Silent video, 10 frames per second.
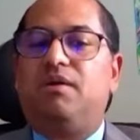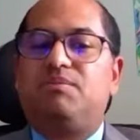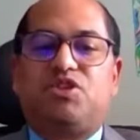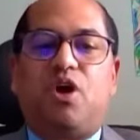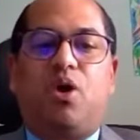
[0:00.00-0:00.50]

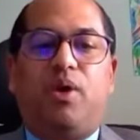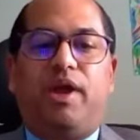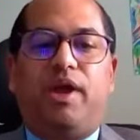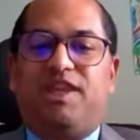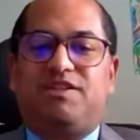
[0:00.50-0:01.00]
So
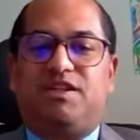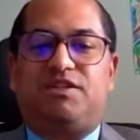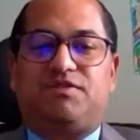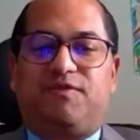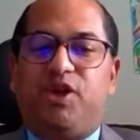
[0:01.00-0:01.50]
if this
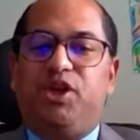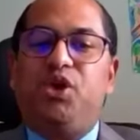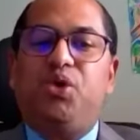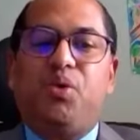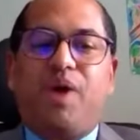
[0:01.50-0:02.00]
is for
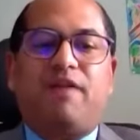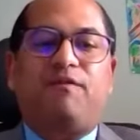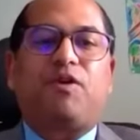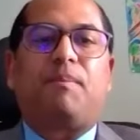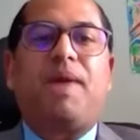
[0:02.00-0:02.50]
you
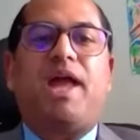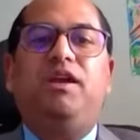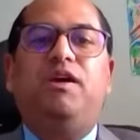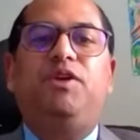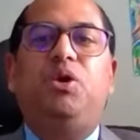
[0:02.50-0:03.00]
and for many
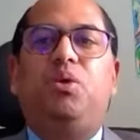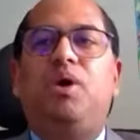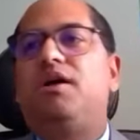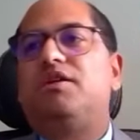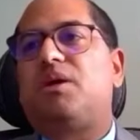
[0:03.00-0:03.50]
of you,
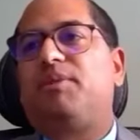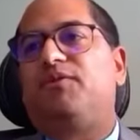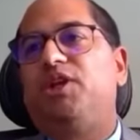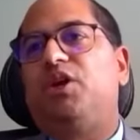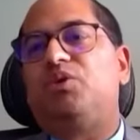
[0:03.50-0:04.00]
some
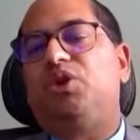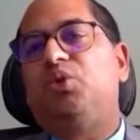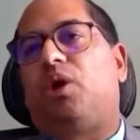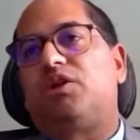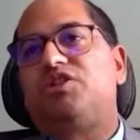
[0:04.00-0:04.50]
of you
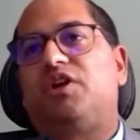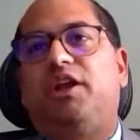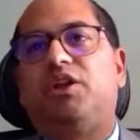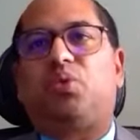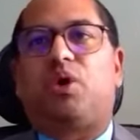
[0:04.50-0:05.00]
all are
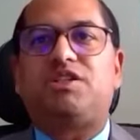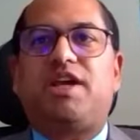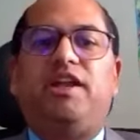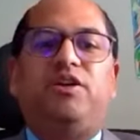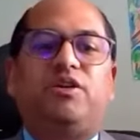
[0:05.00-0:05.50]
studying towards
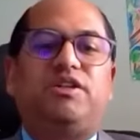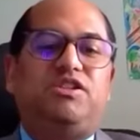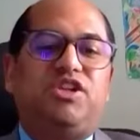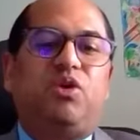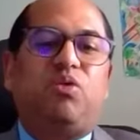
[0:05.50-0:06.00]
getting your teaching